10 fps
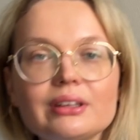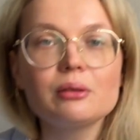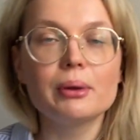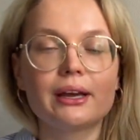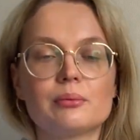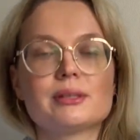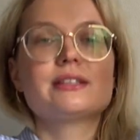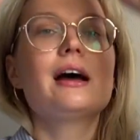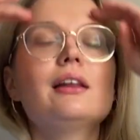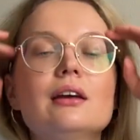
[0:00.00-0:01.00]
makeup is
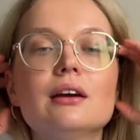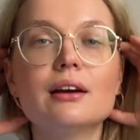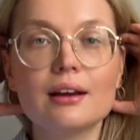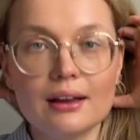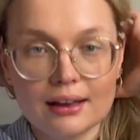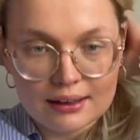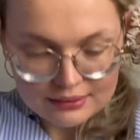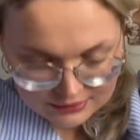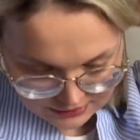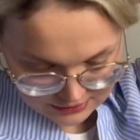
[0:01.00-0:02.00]
done
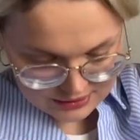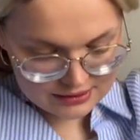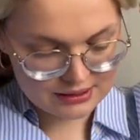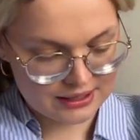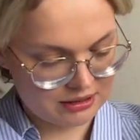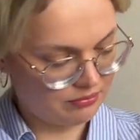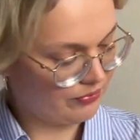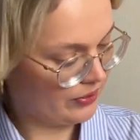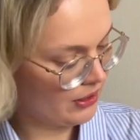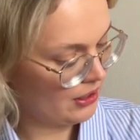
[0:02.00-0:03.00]
and it's time
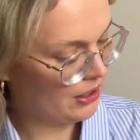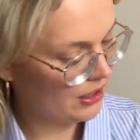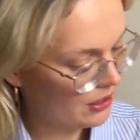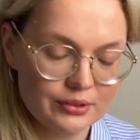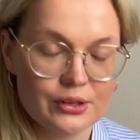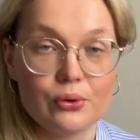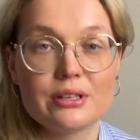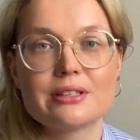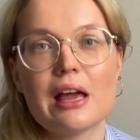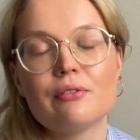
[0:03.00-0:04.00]

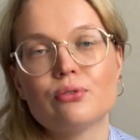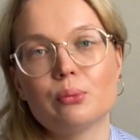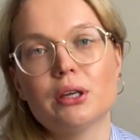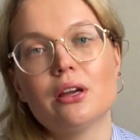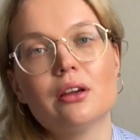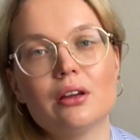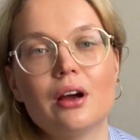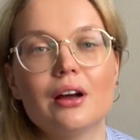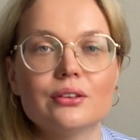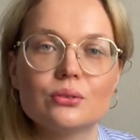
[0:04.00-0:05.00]
for me to